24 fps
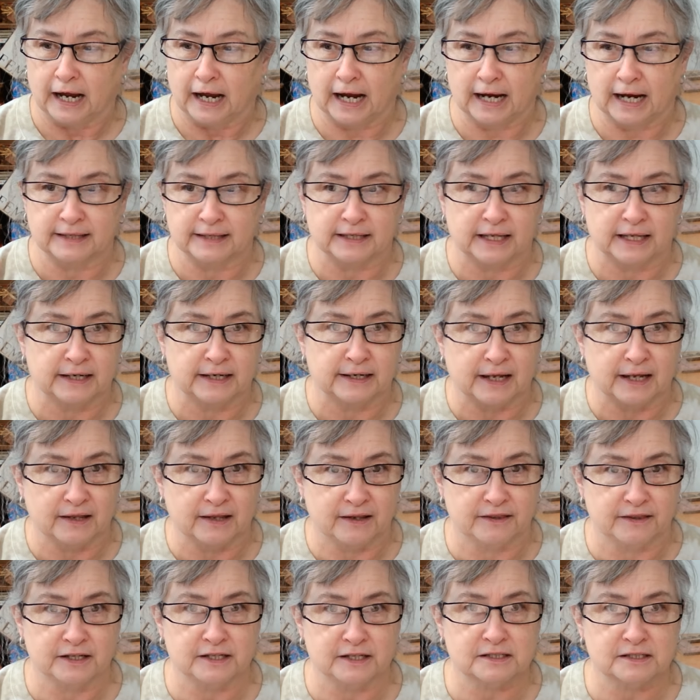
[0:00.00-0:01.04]
And then
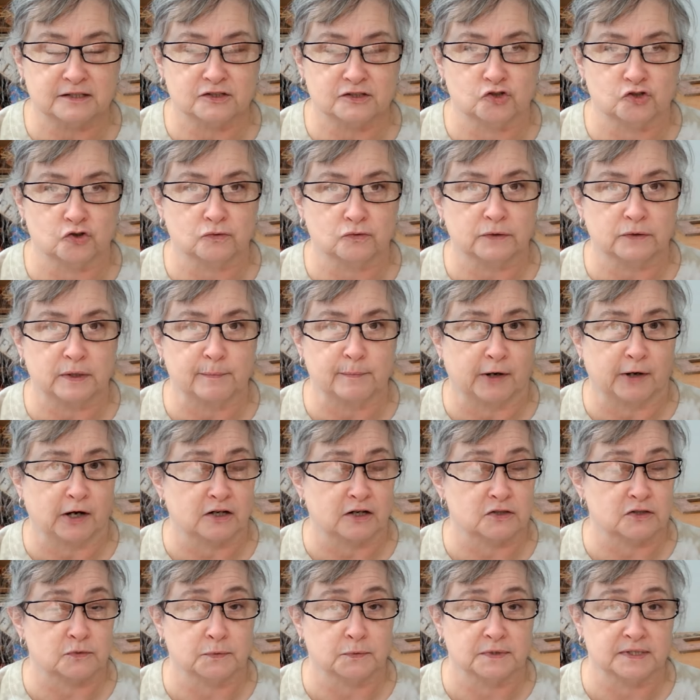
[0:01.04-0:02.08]
this jewelry
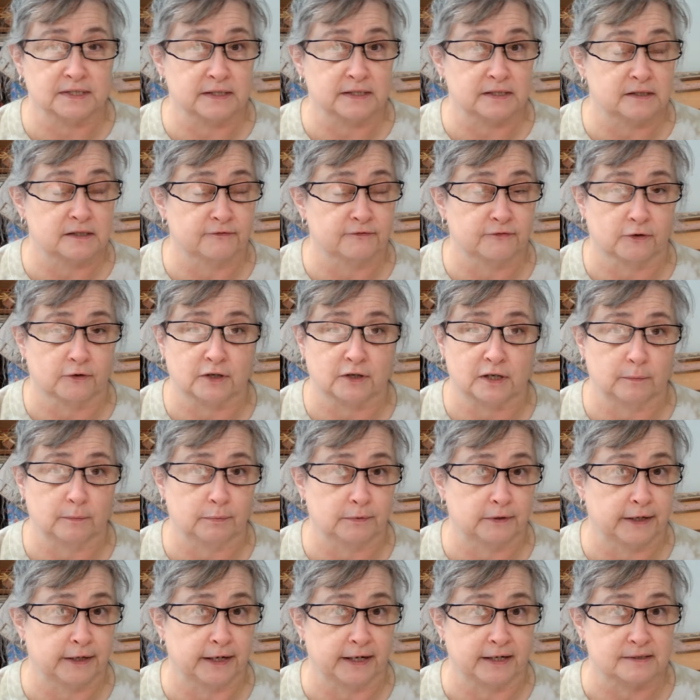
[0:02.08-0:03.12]
box was listed for a
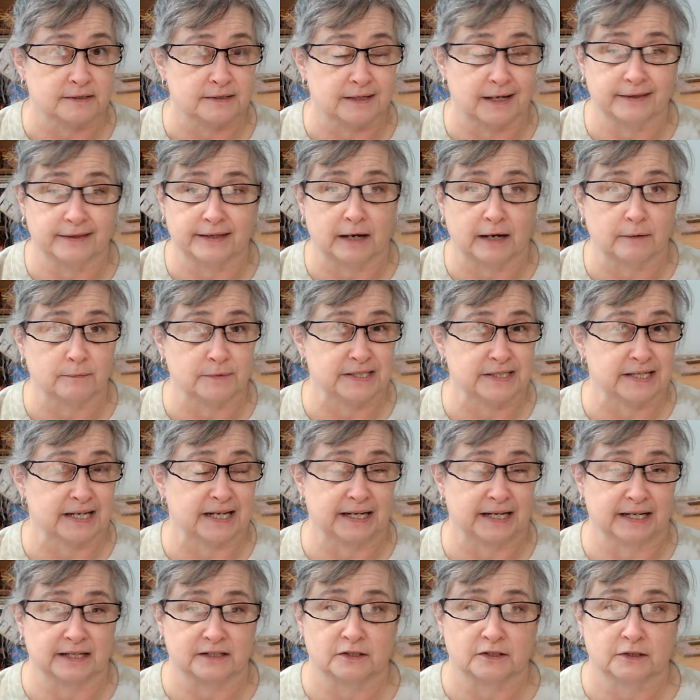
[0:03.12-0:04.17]
couple of days, and that was
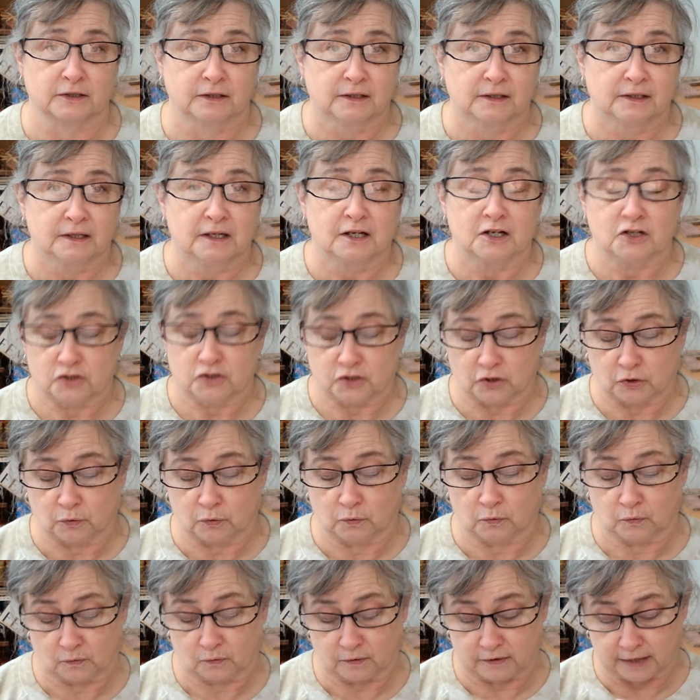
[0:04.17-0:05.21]
it.
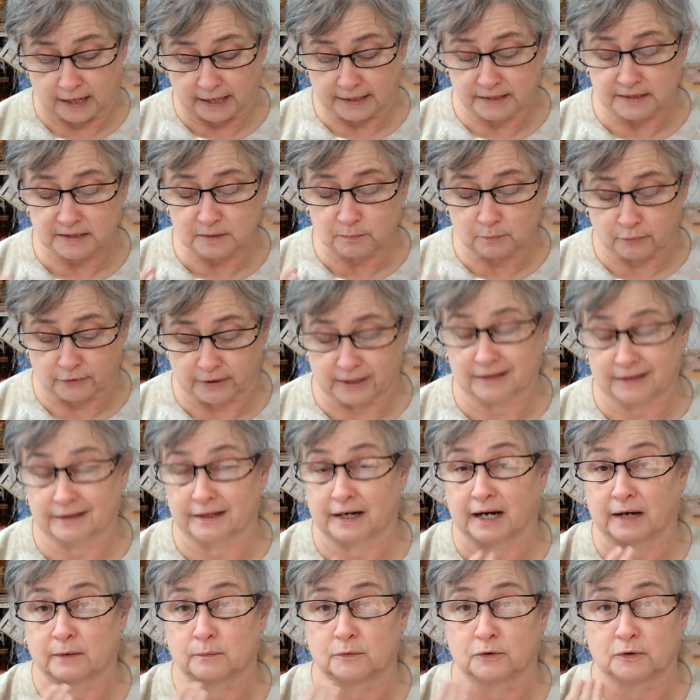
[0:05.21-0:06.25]
So that is a brand
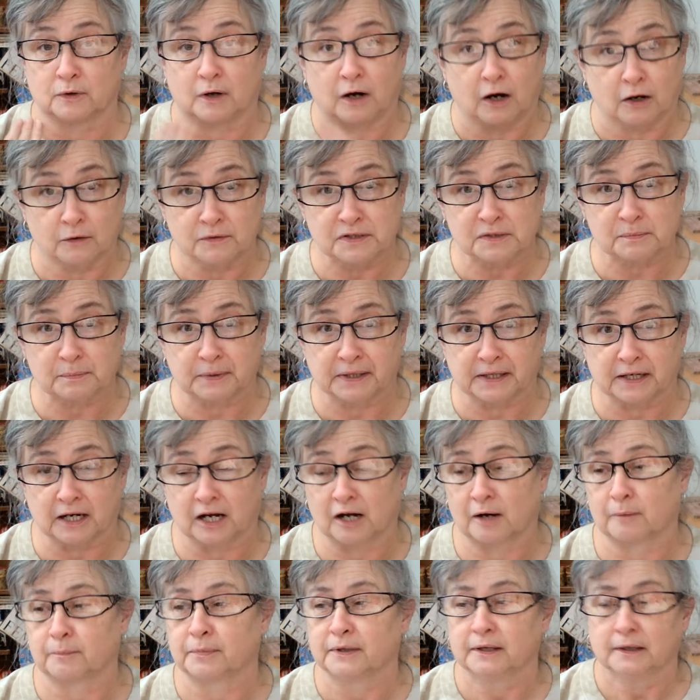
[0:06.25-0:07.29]
that I will always pick
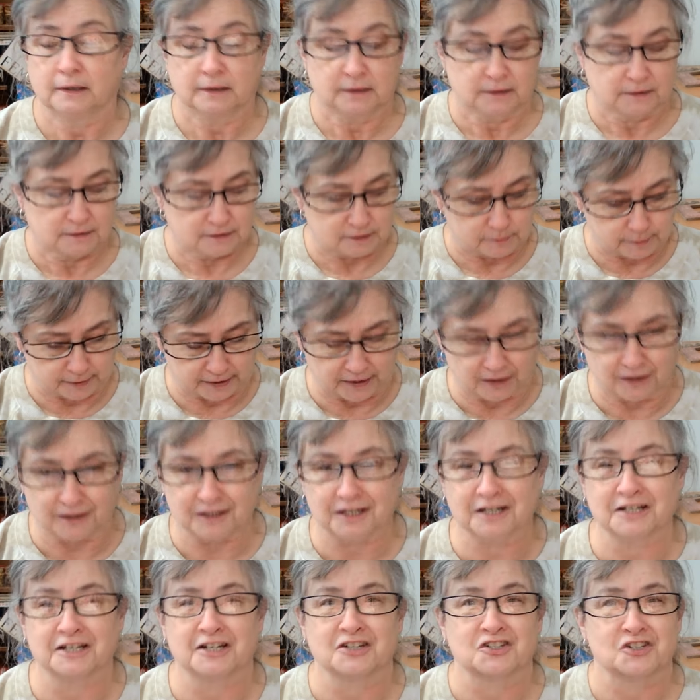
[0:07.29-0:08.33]
up, depending on
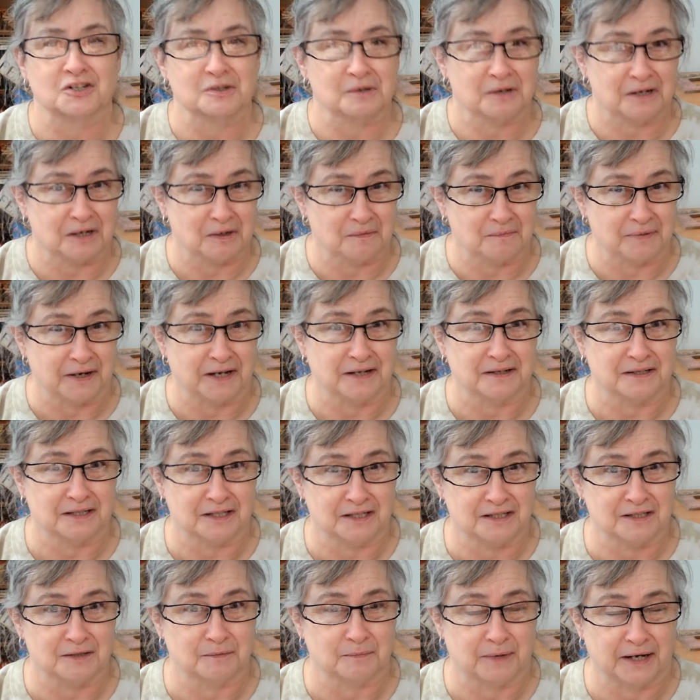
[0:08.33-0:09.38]
condition,
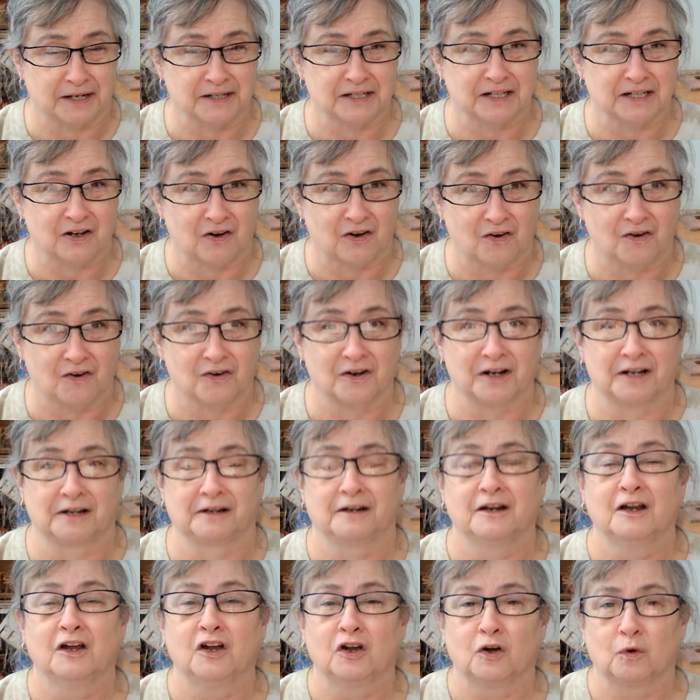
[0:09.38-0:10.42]
depending on
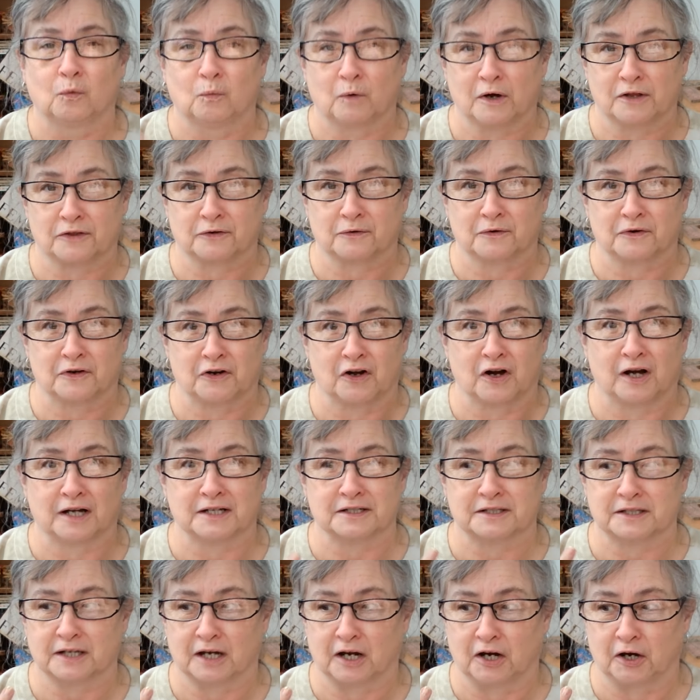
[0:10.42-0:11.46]
whether or
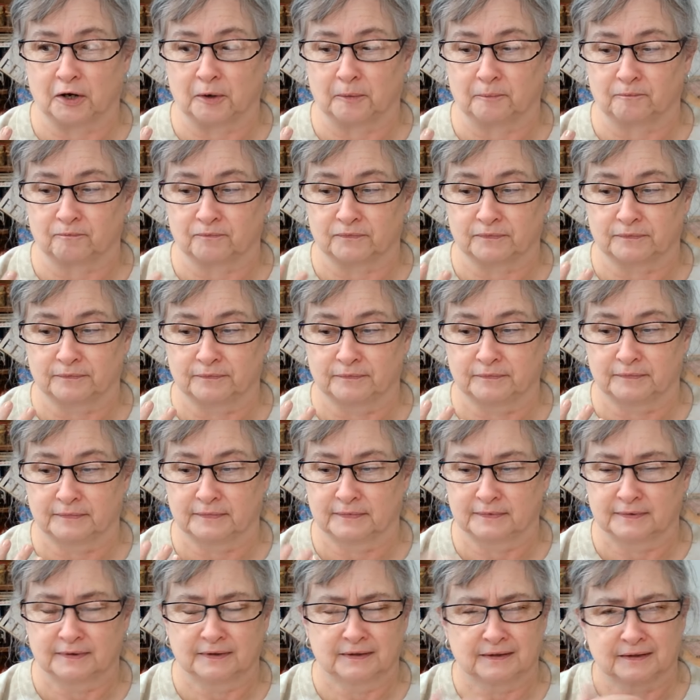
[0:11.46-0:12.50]
not um,
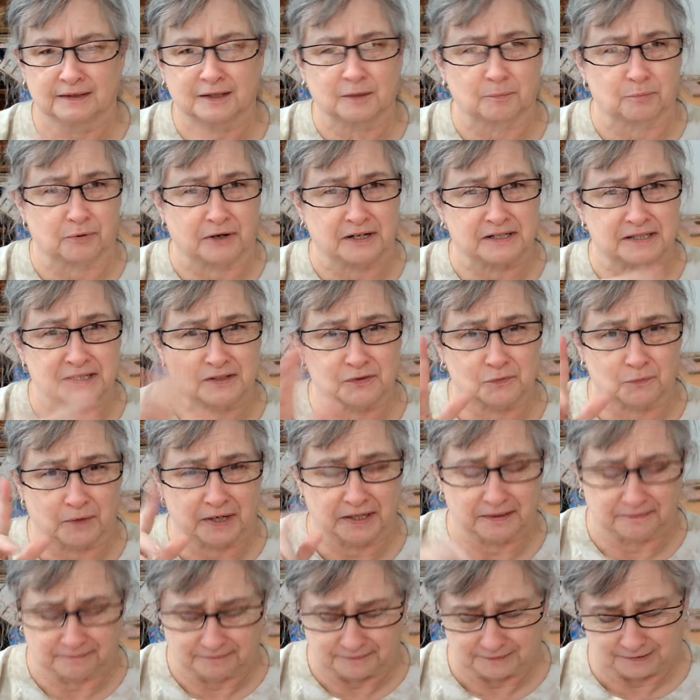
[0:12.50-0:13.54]
the price is
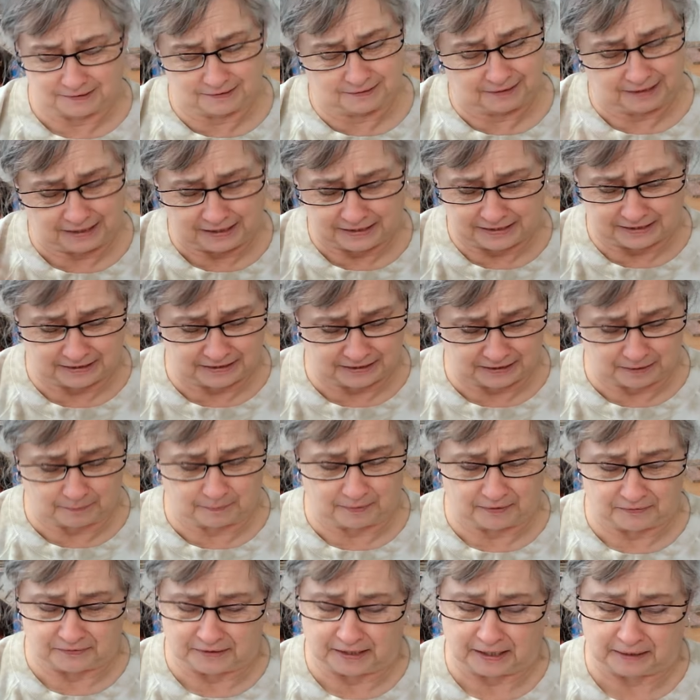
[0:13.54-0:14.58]
right. I had to think
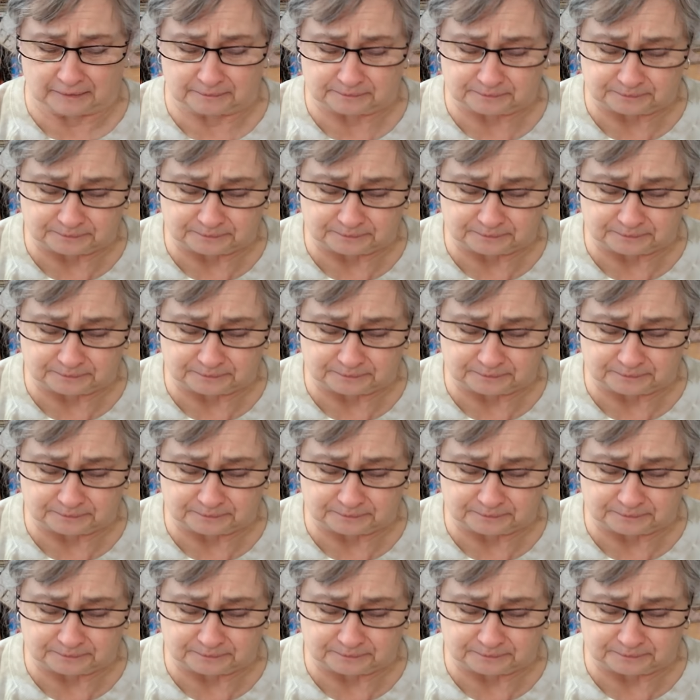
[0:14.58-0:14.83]
about that.